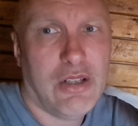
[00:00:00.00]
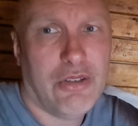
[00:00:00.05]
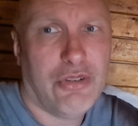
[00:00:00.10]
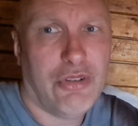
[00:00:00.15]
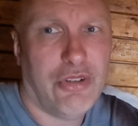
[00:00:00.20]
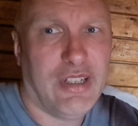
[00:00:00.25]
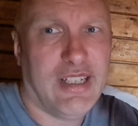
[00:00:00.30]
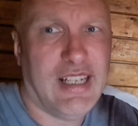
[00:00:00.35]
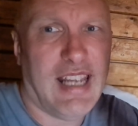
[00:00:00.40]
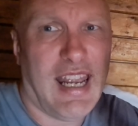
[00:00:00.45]

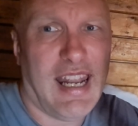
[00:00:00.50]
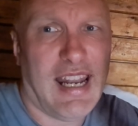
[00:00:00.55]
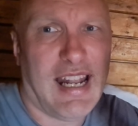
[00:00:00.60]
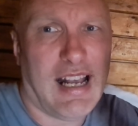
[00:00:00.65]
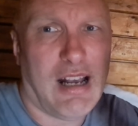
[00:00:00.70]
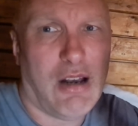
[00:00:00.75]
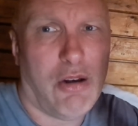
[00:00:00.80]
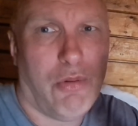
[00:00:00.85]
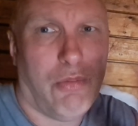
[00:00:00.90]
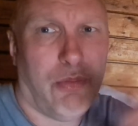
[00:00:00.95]
So they get
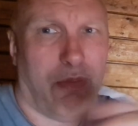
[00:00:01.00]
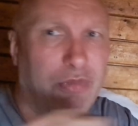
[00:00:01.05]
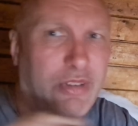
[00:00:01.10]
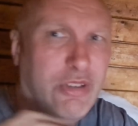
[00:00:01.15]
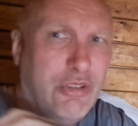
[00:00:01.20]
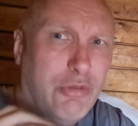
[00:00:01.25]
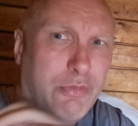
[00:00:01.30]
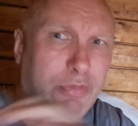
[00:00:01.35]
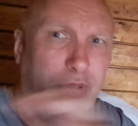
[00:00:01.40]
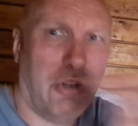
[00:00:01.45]
out,
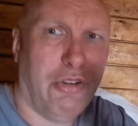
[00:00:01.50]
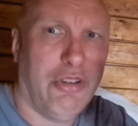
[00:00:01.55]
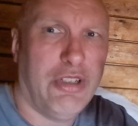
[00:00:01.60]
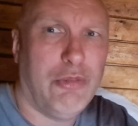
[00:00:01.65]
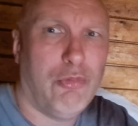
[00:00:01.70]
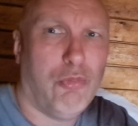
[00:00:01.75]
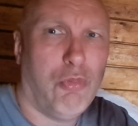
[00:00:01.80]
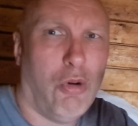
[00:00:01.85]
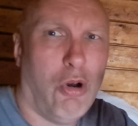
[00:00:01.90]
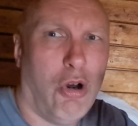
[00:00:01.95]
they're jumping on
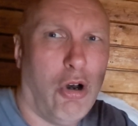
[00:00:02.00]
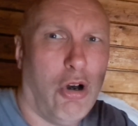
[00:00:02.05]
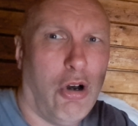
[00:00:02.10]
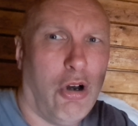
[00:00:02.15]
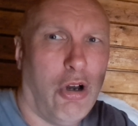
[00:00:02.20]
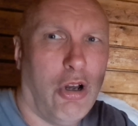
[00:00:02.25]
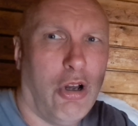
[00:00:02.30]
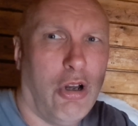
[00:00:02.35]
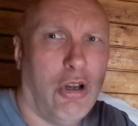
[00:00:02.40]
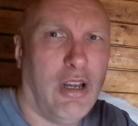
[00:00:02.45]
this
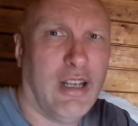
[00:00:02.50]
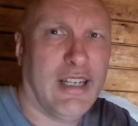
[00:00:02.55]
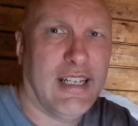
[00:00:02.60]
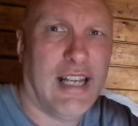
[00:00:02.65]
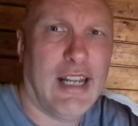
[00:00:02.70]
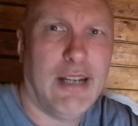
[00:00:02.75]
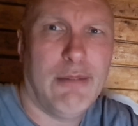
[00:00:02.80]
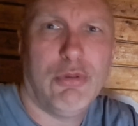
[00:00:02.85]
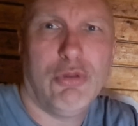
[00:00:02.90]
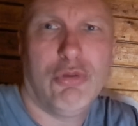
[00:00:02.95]
water, a
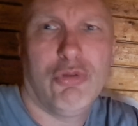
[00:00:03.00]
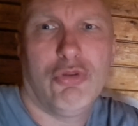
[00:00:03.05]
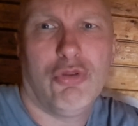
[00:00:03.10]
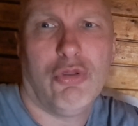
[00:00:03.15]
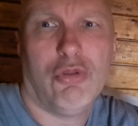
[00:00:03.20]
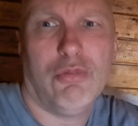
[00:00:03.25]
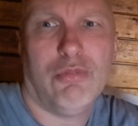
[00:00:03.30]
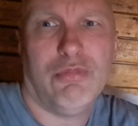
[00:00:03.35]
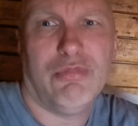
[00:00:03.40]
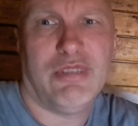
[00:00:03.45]
cannibal
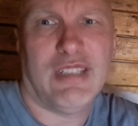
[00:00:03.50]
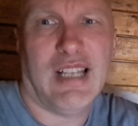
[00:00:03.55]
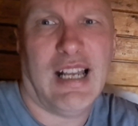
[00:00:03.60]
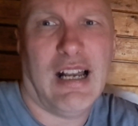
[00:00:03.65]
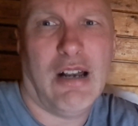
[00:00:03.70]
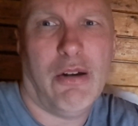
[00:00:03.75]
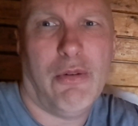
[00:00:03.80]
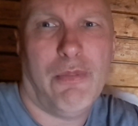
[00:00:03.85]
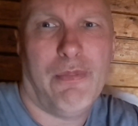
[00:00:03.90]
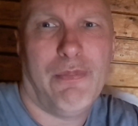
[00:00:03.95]
comes
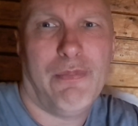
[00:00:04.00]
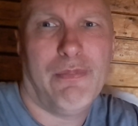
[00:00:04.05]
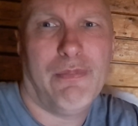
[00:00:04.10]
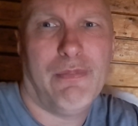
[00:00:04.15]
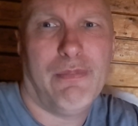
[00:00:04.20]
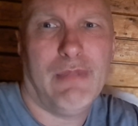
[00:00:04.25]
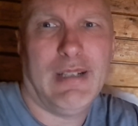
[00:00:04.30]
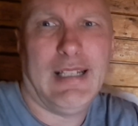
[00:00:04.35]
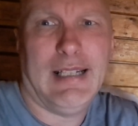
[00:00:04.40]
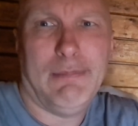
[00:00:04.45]
out,
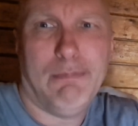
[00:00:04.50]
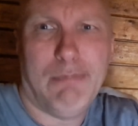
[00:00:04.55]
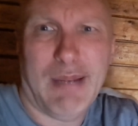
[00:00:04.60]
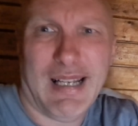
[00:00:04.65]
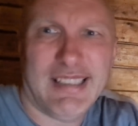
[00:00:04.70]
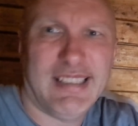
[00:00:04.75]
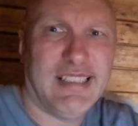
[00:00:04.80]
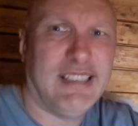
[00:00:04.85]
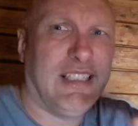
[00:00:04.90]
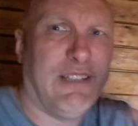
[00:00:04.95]
he
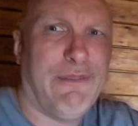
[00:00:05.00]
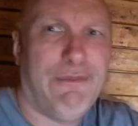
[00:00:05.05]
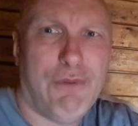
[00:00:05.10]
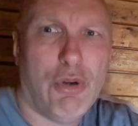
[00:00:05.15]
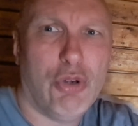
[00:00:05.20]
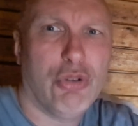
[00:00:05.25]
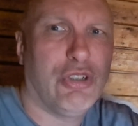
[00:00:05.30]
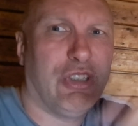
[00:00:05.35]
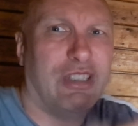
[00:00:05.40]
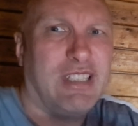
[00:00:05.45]
bashes his
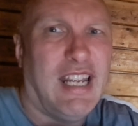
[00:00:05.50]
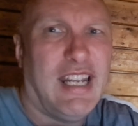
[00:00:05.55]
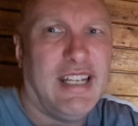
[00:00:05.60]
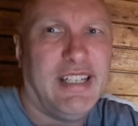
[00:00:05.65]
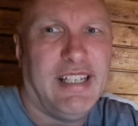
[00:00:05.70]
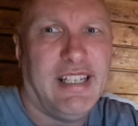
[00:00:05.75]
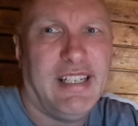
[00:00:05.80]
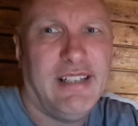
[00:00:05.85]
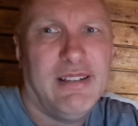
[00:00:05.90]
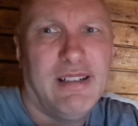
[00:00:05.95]
fucker's
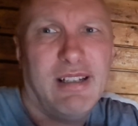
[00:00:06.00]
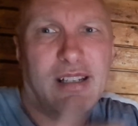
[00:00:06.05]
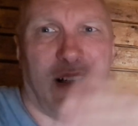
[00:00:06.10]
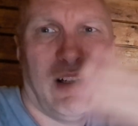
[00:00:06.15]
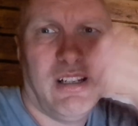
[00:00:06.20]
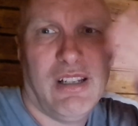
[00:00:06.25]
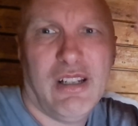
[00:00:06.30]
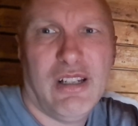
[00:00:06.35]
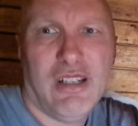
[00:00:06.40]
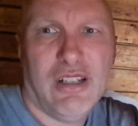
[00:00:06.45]
head in,
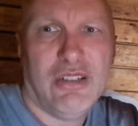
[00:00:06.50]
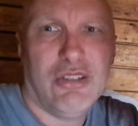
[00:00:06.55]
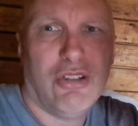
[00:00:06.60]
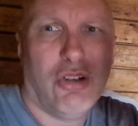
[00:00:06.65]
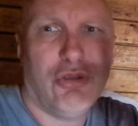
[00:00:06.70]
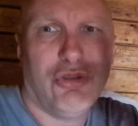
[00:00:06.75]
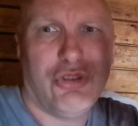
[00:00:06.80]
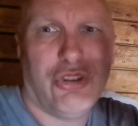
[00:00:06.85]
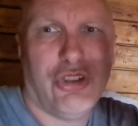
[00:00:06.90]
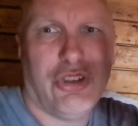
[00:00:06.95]

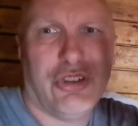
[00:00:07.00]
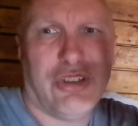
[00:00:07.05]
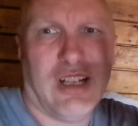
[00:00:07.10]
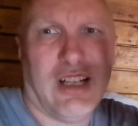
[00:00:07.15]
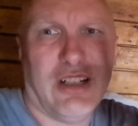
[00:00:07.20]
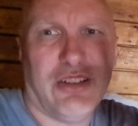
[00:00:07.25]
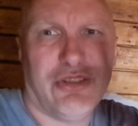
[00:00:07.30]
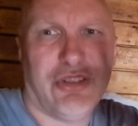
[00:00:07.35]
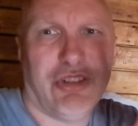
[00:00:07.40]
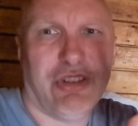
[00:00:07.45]
those are his
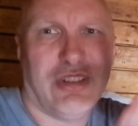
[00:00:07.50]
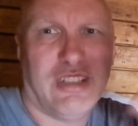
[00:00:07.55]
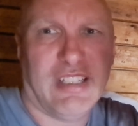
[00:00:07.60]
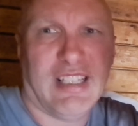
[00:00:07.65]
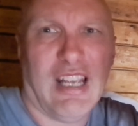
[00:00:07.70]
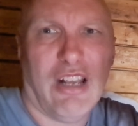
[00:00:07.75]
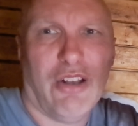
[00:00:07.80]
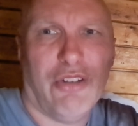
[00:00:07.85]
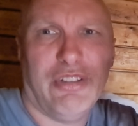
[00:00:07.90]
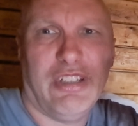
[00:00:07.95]
answers to
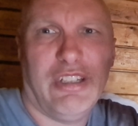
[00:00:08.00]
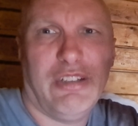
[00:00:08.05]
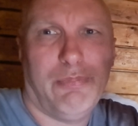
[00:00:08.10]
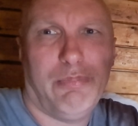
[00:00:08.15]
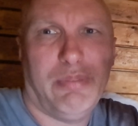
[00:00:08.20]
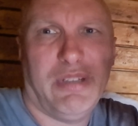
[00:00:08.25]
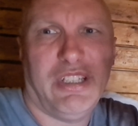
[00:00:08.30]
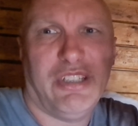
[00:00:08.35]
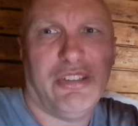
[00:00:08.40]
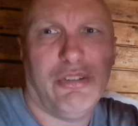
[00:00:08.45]
get on this
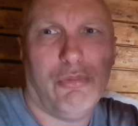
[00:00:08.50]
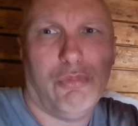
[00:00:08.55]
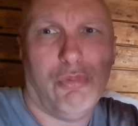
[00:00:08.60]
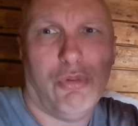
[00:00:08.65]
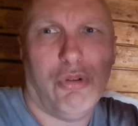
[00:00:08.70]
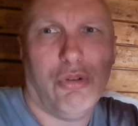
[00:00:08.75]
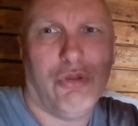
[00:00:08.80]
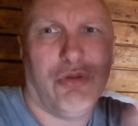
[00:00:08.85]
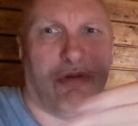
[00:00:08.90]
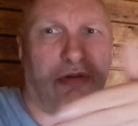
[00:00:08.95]
piece of
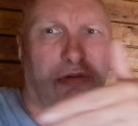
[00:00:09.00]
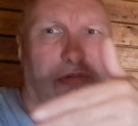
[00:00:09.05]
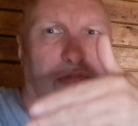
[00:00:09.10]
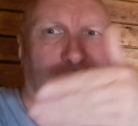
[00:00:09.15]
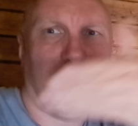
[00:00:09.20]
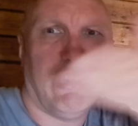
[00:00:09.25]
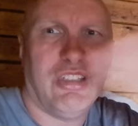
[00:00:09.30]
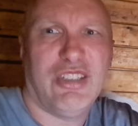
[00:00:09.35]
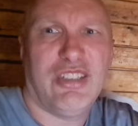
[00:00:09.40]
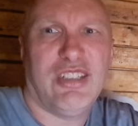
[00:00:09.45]
wood,
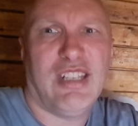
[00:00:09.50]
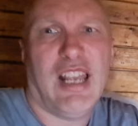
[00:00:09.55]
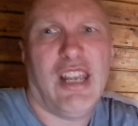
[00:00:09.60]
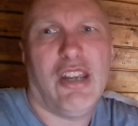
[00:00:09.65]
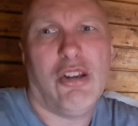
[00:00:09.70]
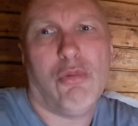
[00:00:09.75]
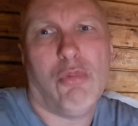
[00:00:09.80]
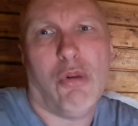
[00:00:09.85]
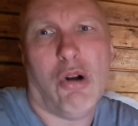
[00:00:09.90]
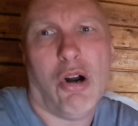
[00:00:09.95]
the
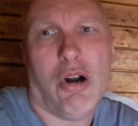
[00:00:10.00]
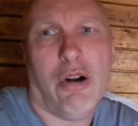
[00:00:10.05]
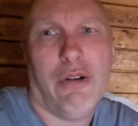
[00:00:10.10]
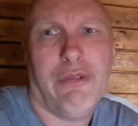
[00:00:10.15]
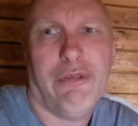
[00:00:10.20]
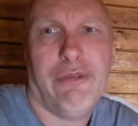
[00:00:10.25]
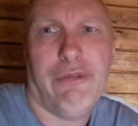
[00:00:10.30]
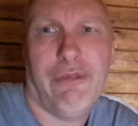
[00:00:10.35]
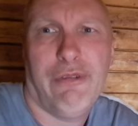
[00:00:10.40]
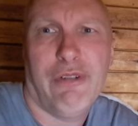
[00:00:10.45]
sail
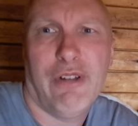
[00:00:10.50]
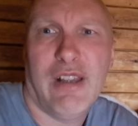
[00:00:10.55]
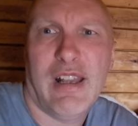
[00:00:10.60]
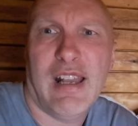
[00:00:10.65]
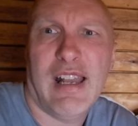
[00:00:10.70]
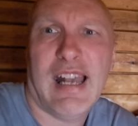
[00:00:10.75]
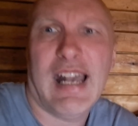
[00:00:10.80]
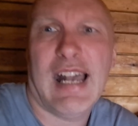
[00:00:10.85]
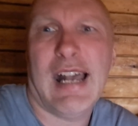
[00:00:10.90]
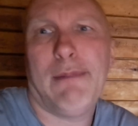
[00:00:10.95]
off,
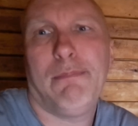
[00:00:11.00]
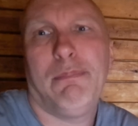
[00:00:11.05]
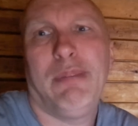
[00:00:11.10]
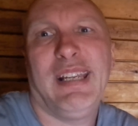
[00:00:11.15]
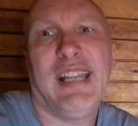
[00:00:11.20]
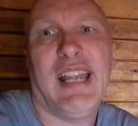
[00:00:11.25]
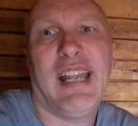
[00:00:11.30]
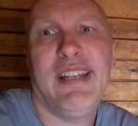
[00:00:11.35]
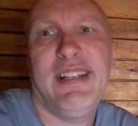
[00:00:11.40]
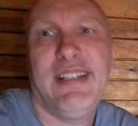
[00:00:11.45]

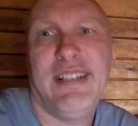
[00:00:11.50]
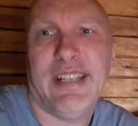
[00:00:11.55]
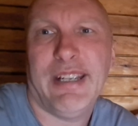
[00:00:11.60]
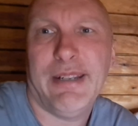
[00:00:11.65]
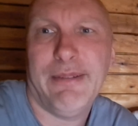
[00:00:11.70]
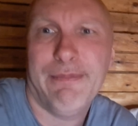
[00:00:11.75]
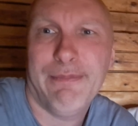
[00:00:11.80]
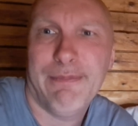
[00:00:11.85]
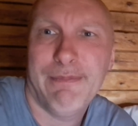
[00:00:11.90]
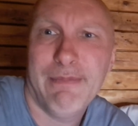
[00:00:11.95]
happy ending.